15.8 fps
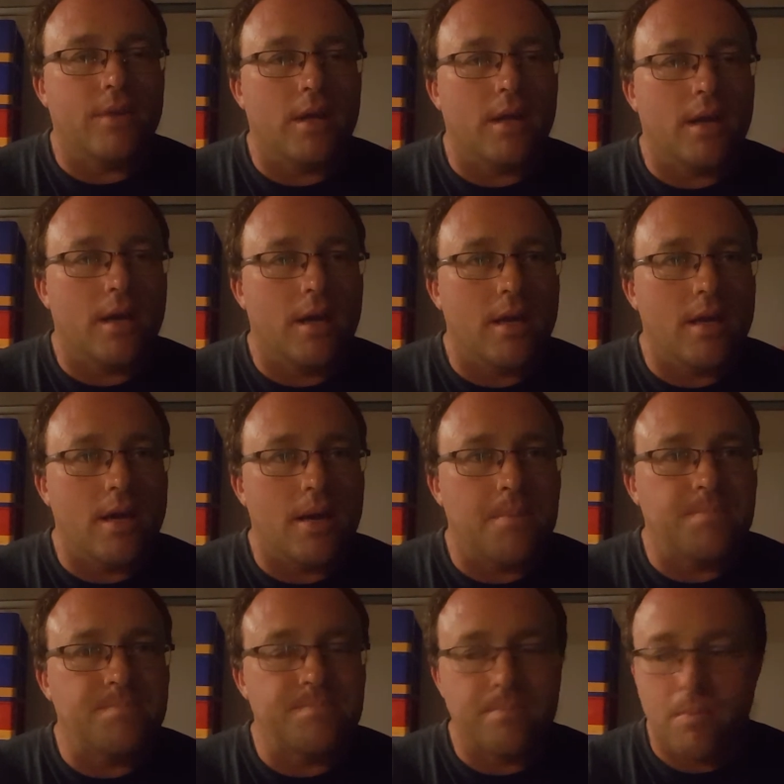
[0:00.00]
done a
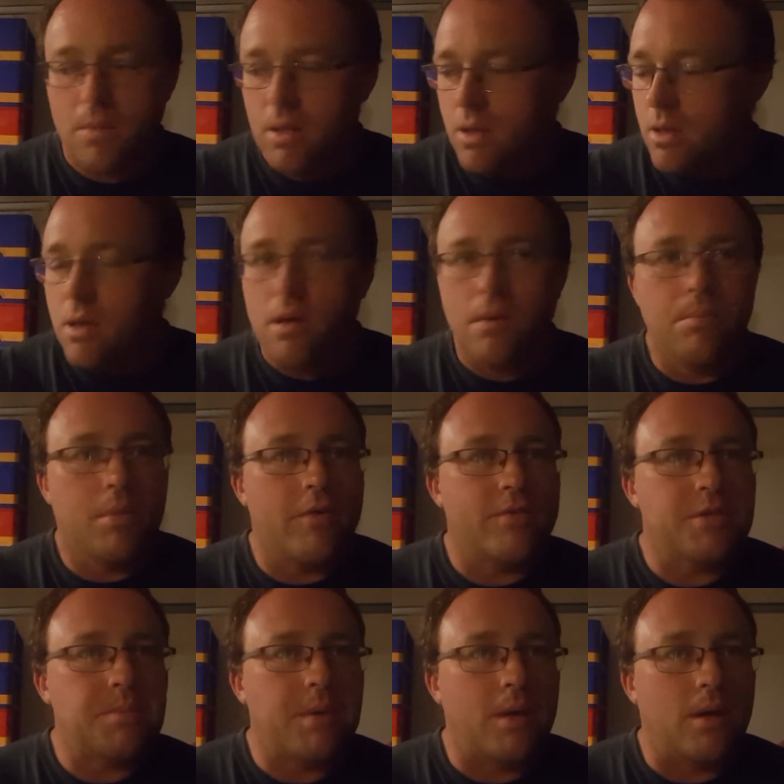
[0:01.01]
bit of a
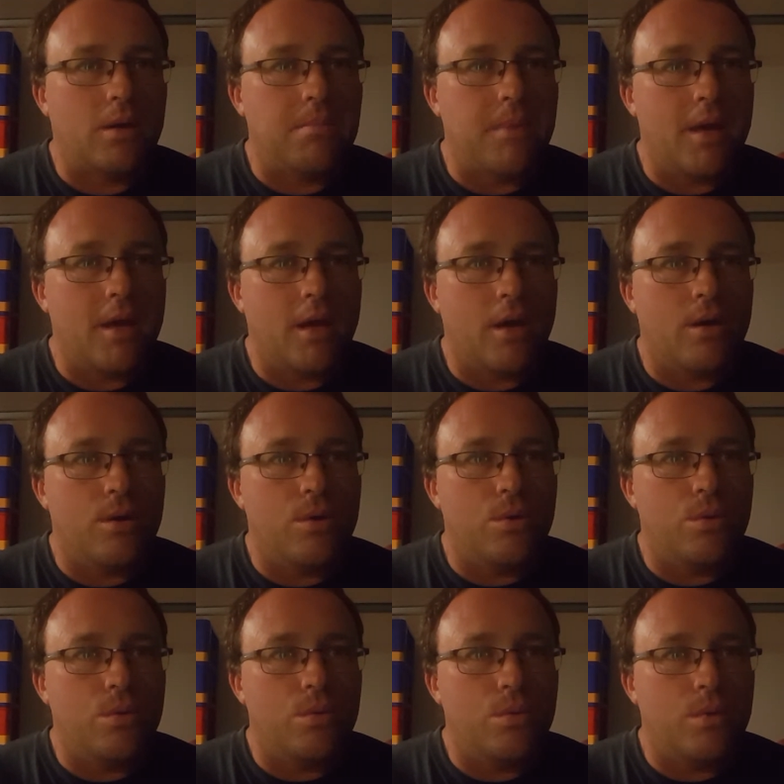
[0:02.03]
spiel on
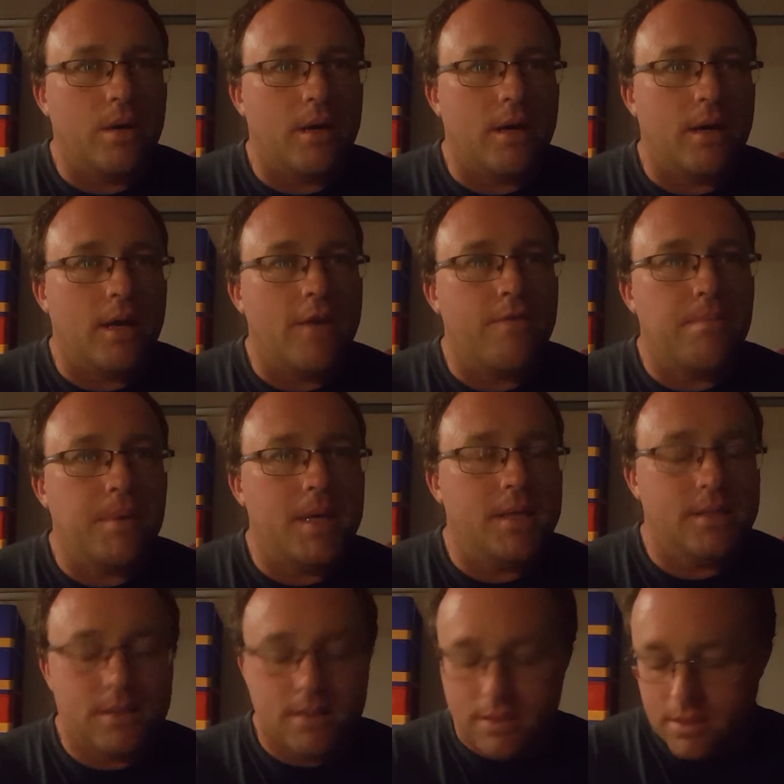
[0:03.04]
mango heff
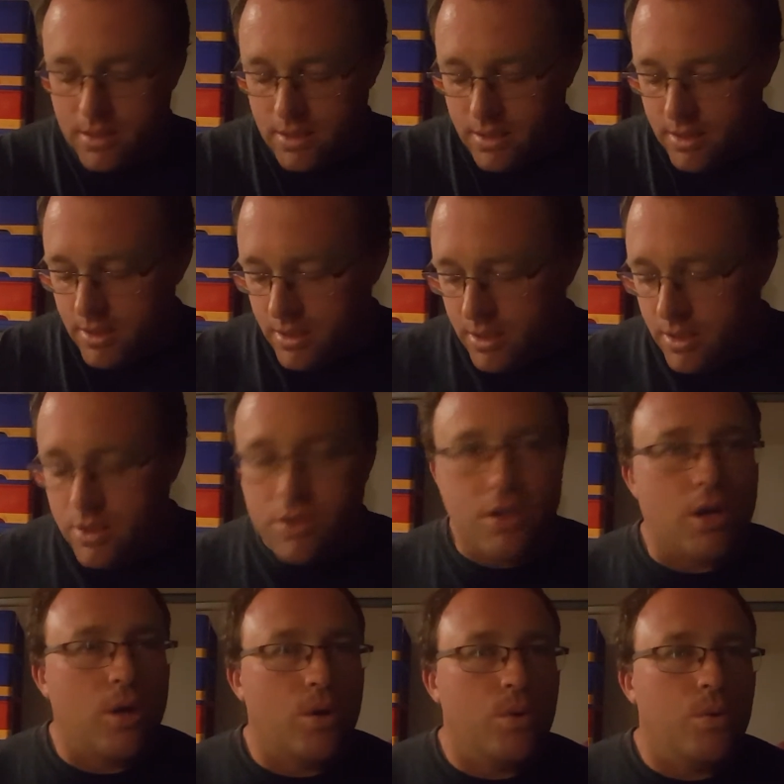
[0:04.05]
beers.
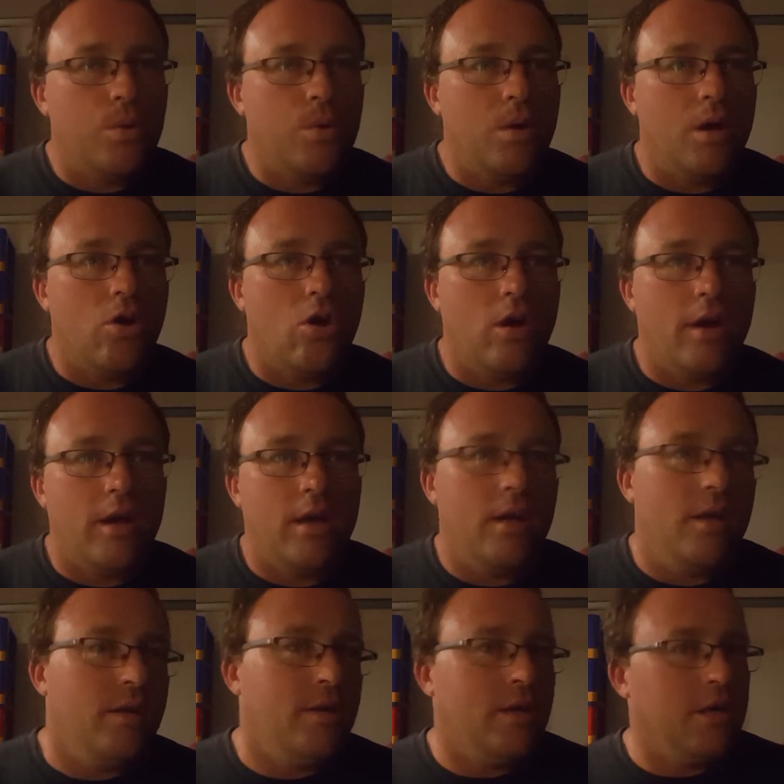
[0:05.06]
So
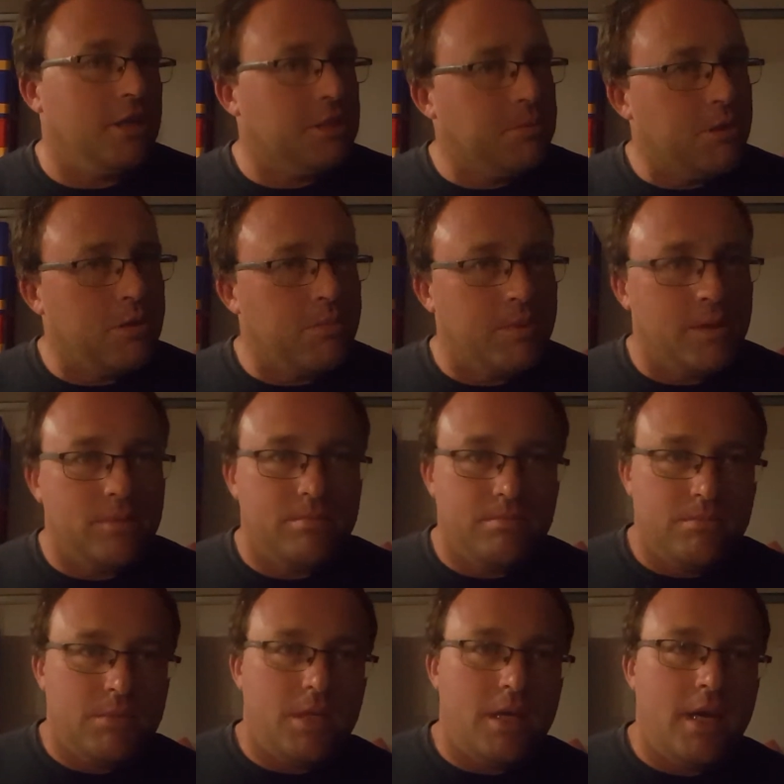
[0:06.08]
I did an experiment
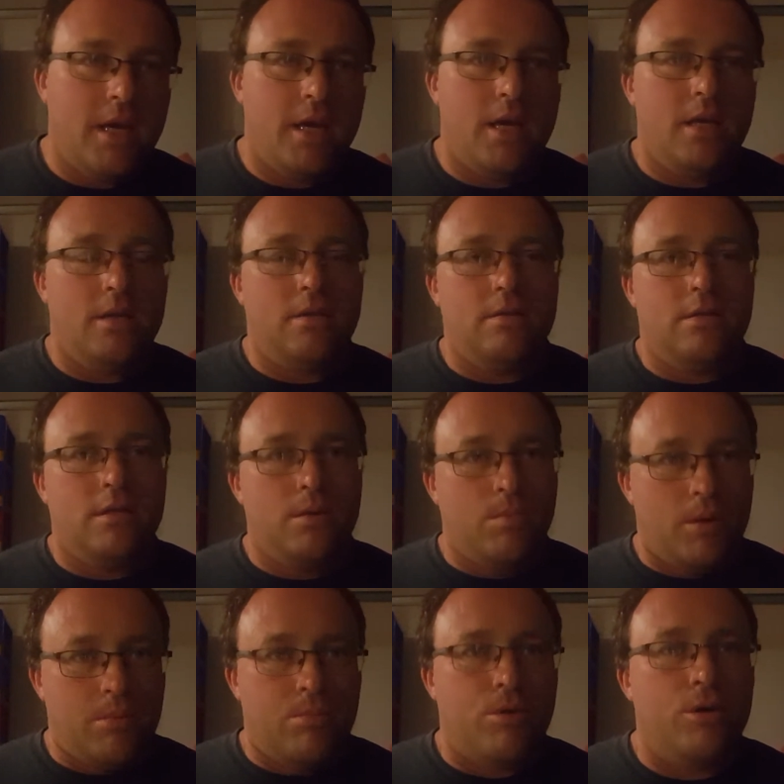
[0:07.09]
and did
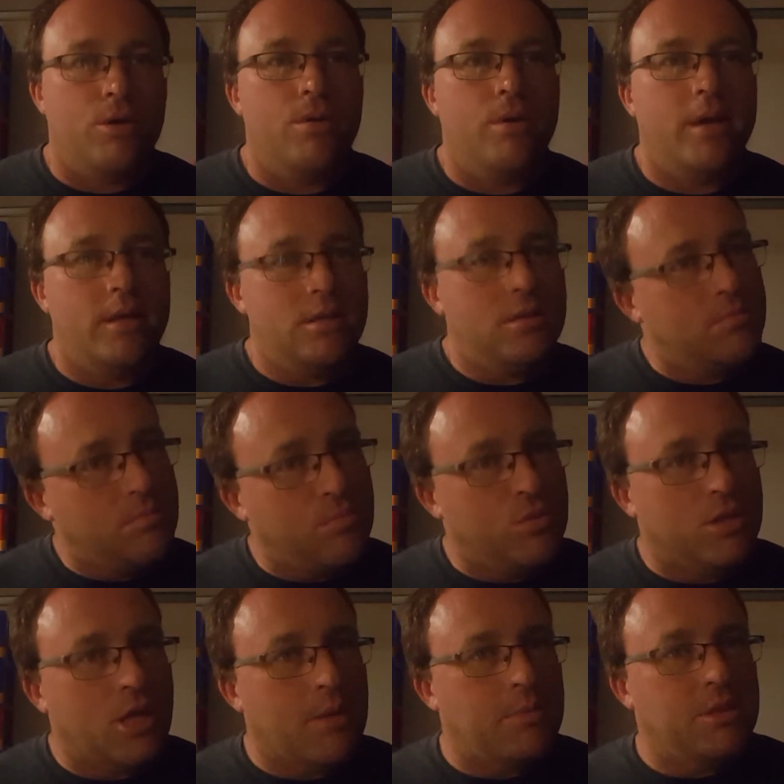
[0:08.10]
one brew and
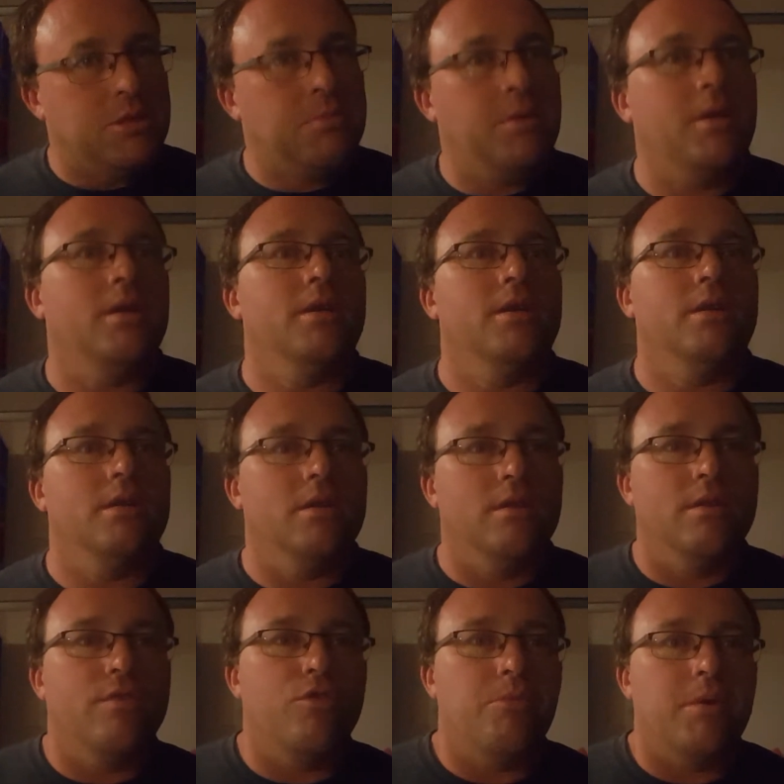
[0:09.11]
was able to split it in
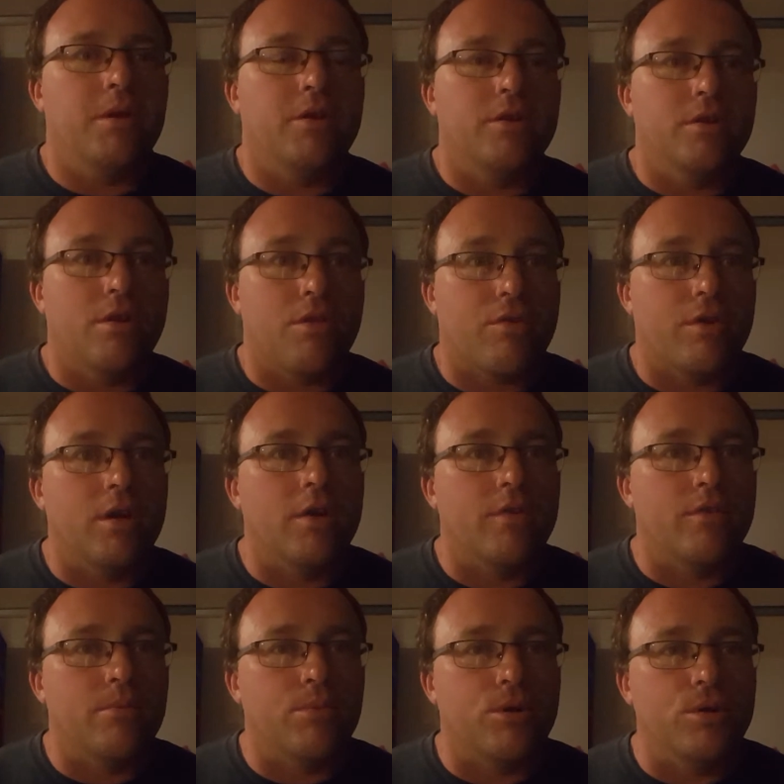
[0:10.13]
the fermenter into 3
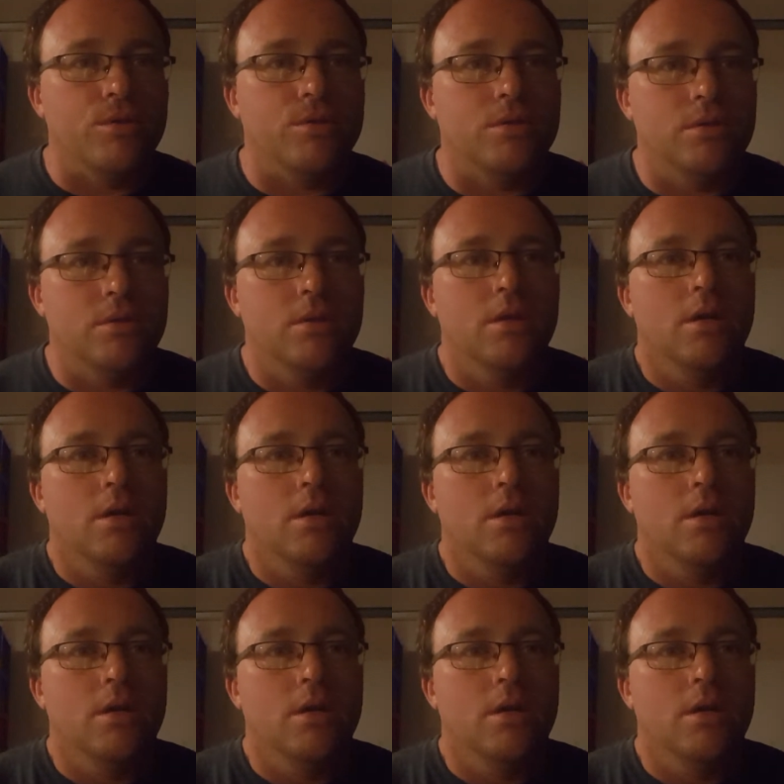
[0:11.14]
different brews